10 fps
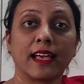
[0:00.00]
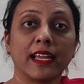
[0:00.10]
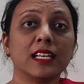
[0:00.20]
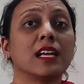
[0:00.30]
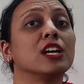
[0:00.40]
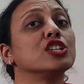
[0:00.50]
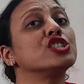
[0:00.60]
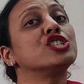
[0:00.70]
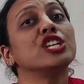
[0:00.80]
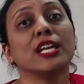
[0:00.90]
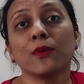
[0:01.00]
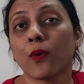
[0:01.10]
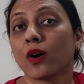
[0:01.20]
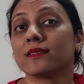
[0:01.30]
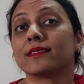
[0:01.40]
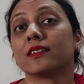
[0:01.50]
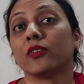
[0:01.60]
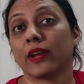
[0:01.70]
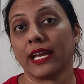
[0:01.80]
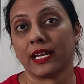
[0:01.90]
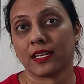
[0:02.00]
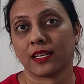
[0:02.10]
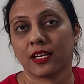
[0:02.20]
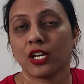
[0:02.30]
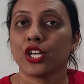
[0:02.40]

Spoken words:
night, she was great.